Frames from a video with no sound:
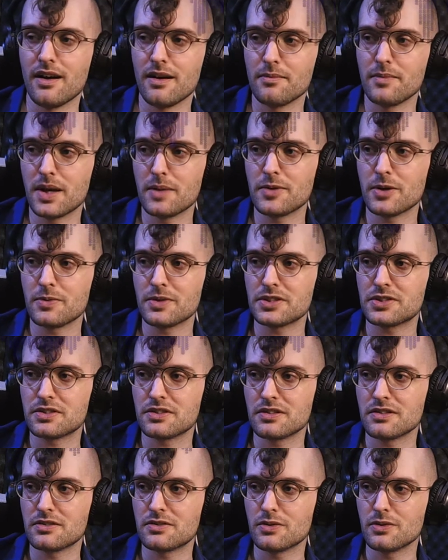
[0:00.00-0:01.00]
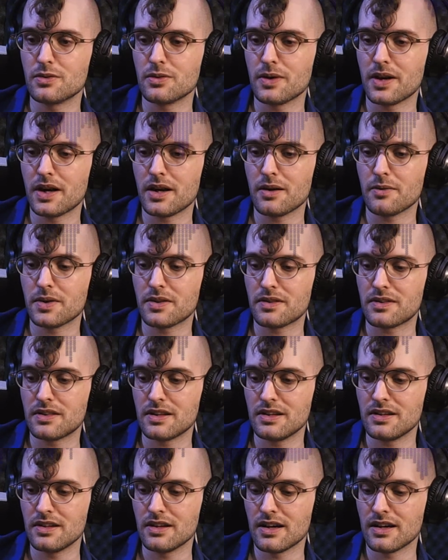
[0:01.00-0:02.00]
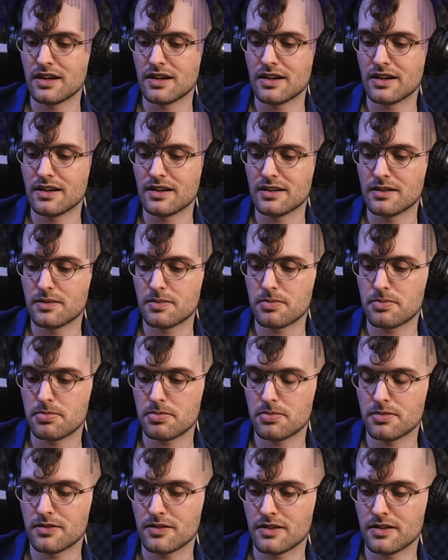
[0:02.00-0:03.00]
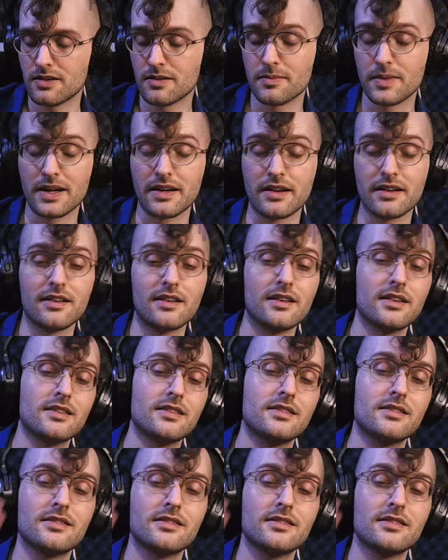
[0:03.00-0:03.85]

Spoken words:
Maybe we should do away with the oh my god.